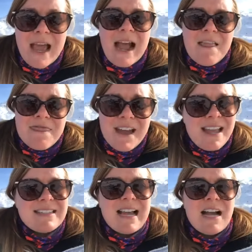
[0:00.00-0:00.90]
and that
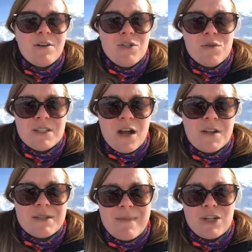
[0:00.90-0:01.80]
is how you
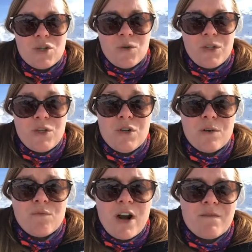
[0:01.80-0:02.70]
start to make sure that you
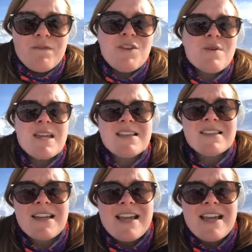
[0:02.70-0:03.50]
can run viewings